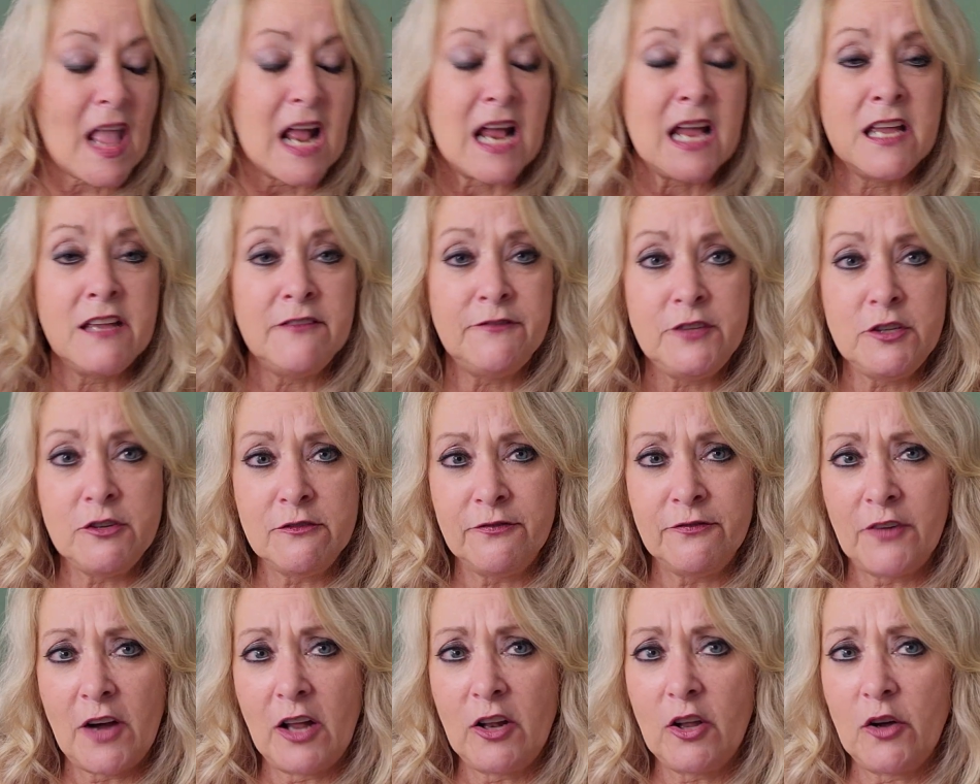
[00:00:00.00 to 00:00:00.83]
If you
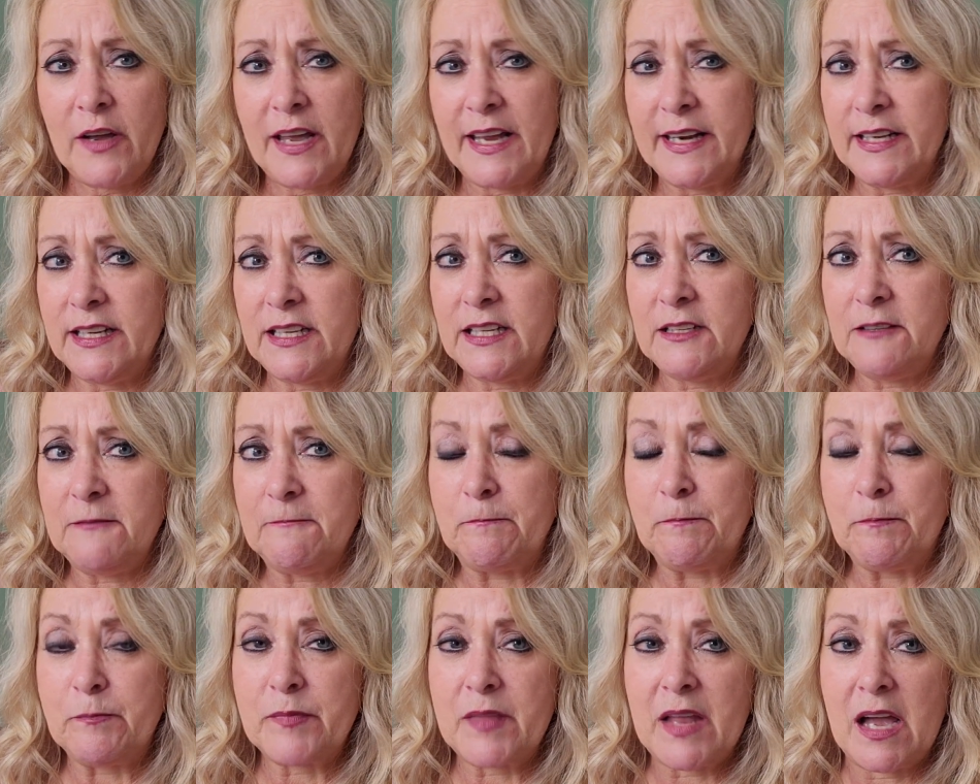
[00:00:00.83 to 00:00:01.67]
follow any
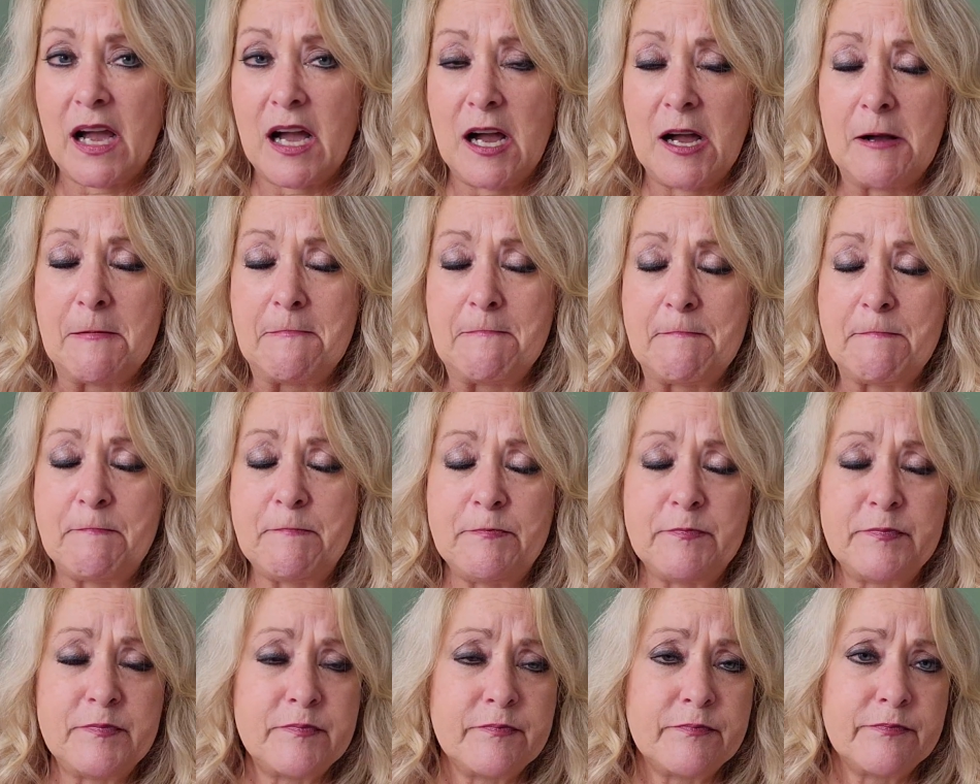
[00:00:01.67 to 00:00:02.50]

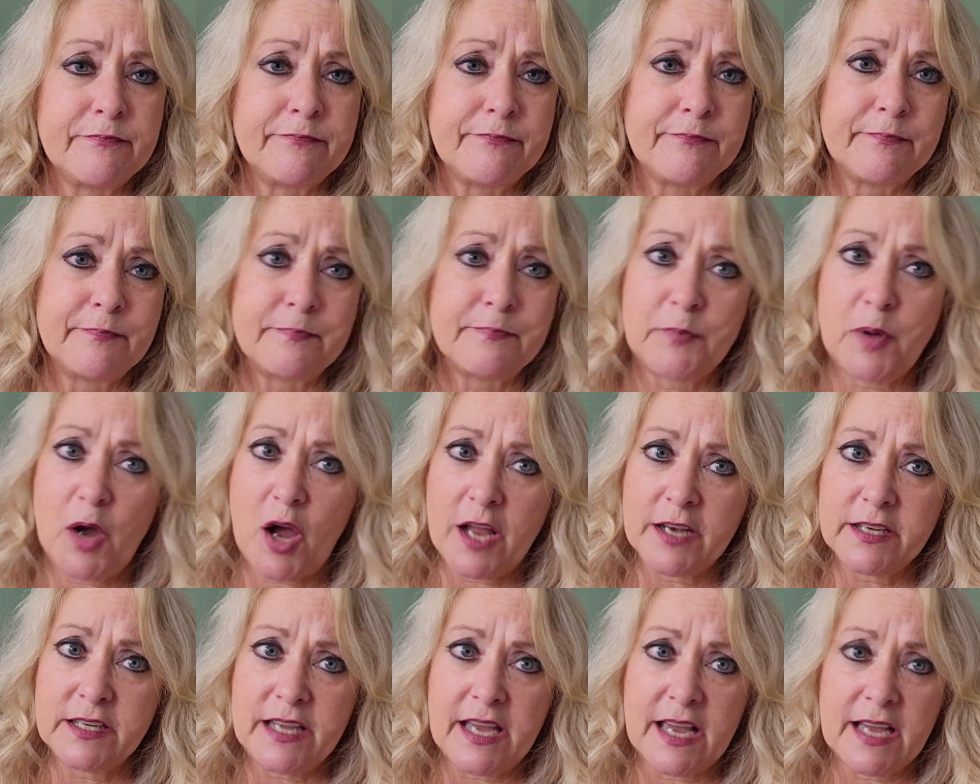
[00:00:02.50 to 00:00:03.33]

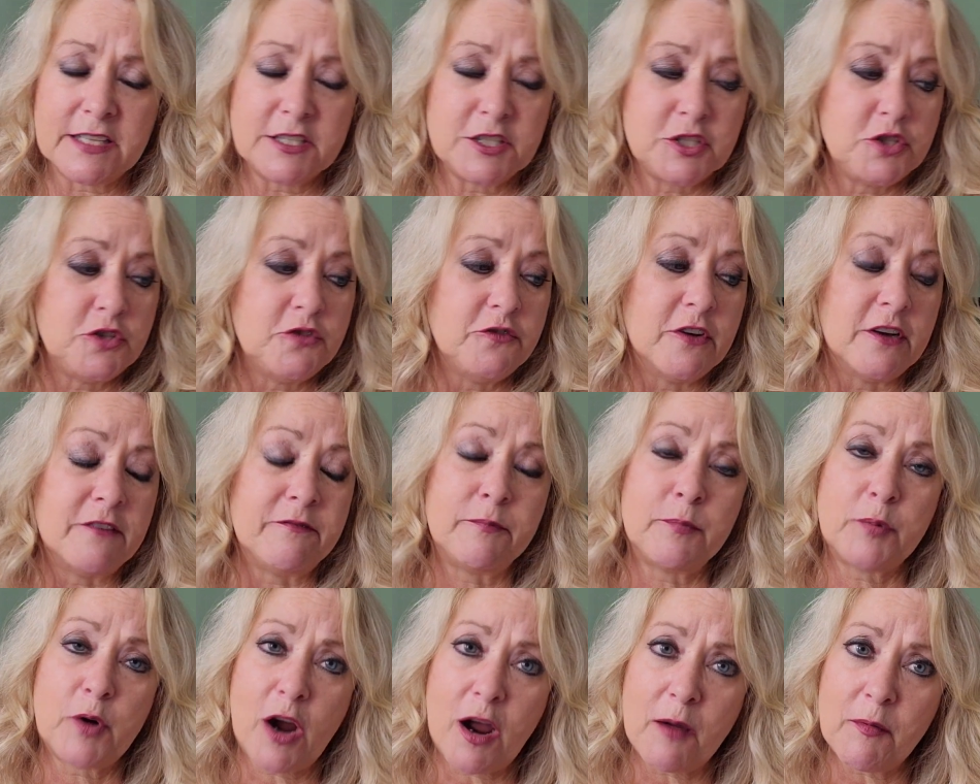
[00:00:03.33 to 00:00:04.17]
podcast, you
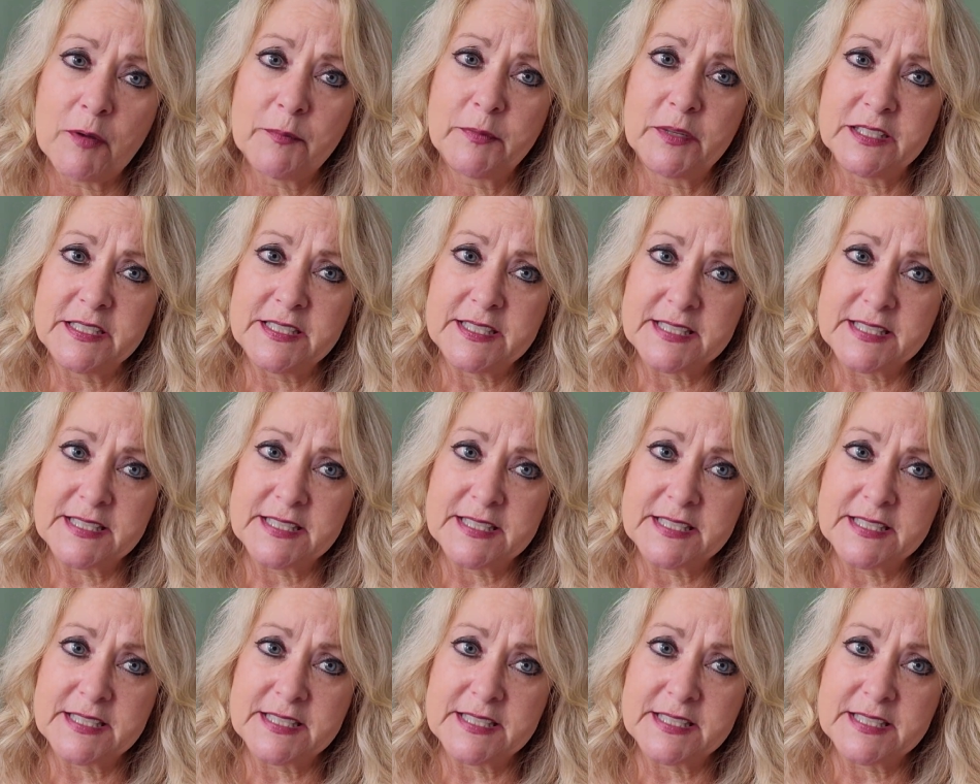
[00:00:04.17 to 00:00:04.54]
have probably